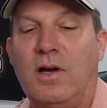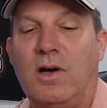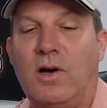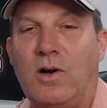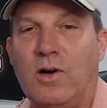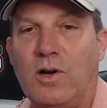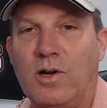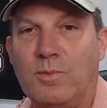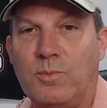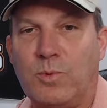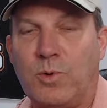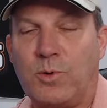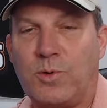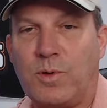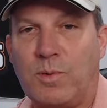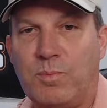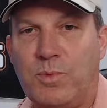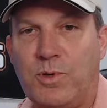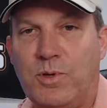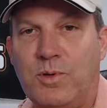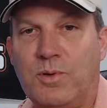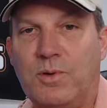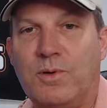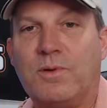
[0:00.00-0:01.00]
onboard
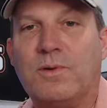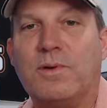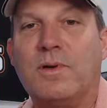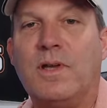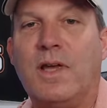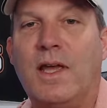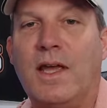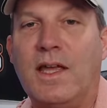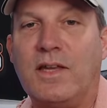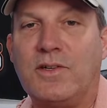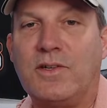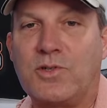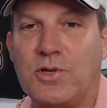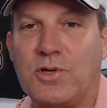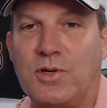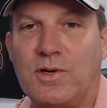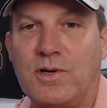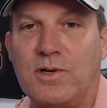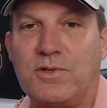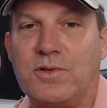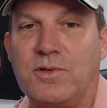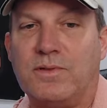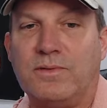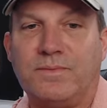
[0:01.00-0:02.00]
computer, and
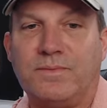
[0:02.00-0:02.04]
charger.